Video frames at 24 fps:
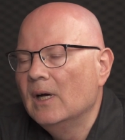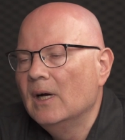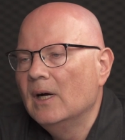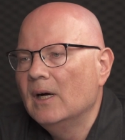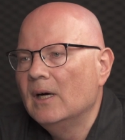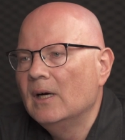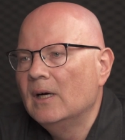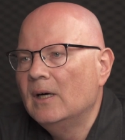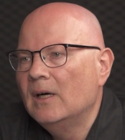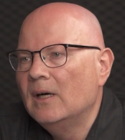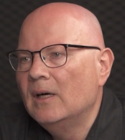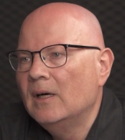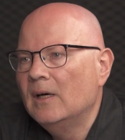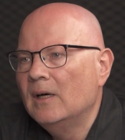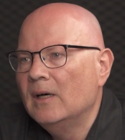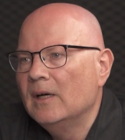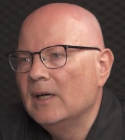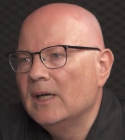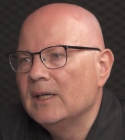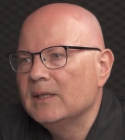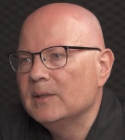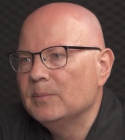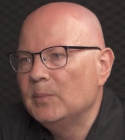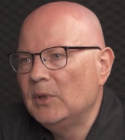
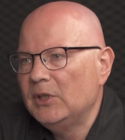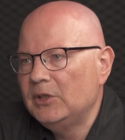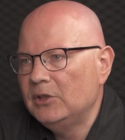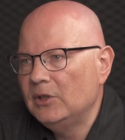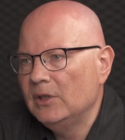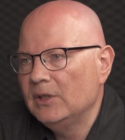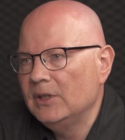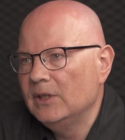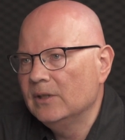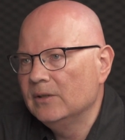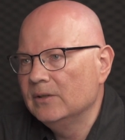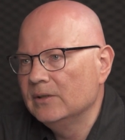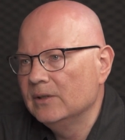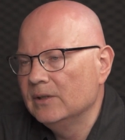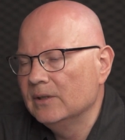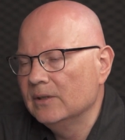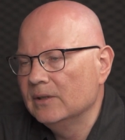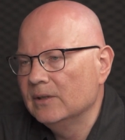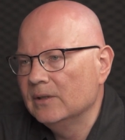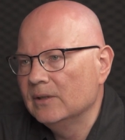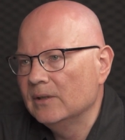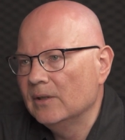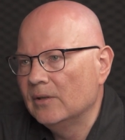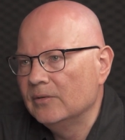especially on
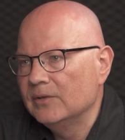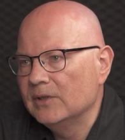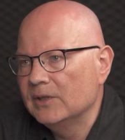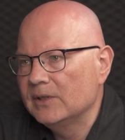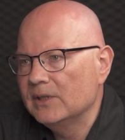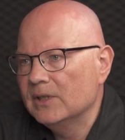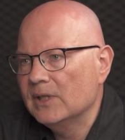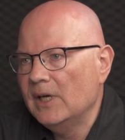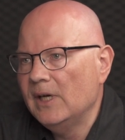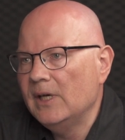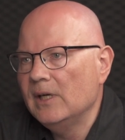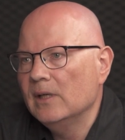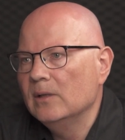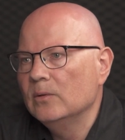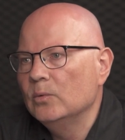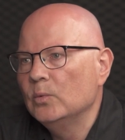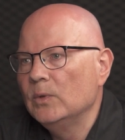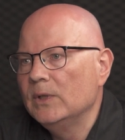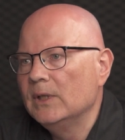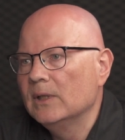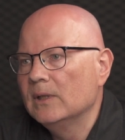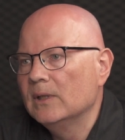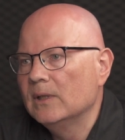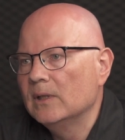the scale
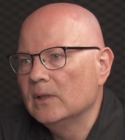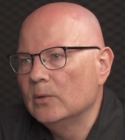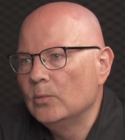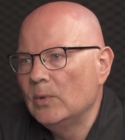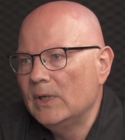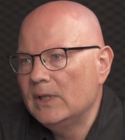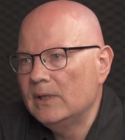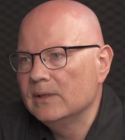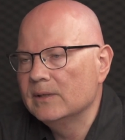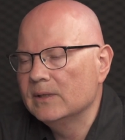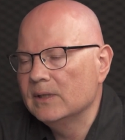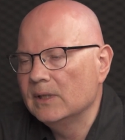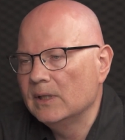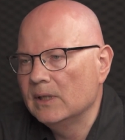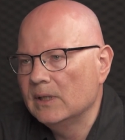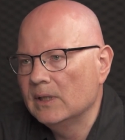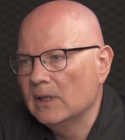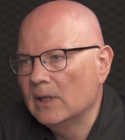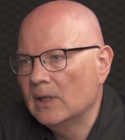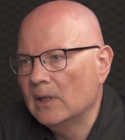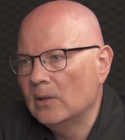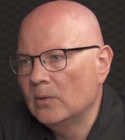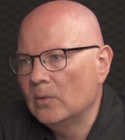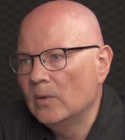we are witnessing
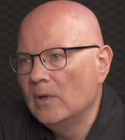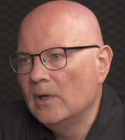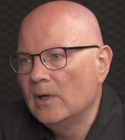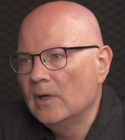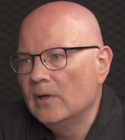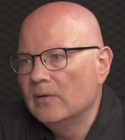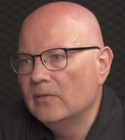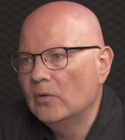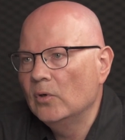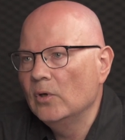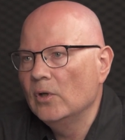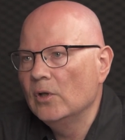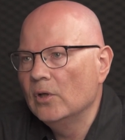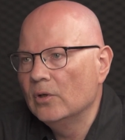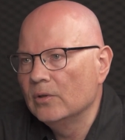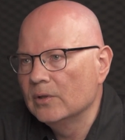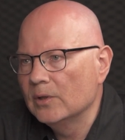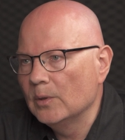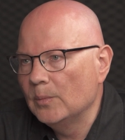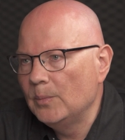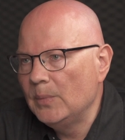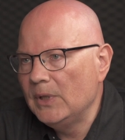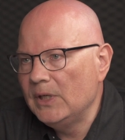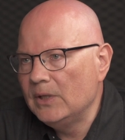now, for a
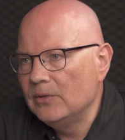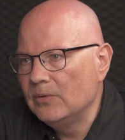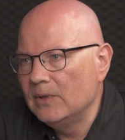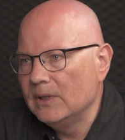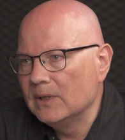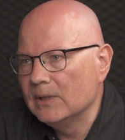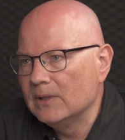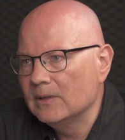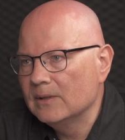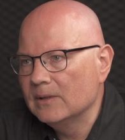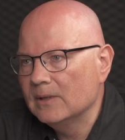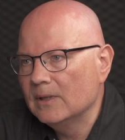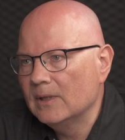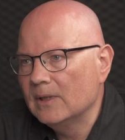longer period.